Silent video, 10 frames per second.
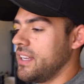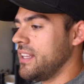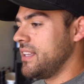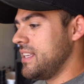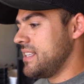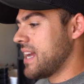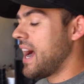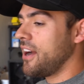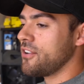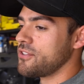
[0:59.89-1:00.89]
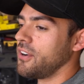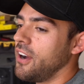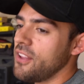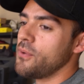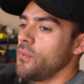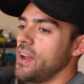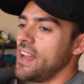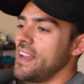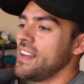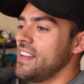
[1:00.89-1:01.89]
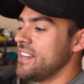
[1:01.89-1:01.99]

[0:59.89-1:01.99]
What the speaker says: The tires are on the way.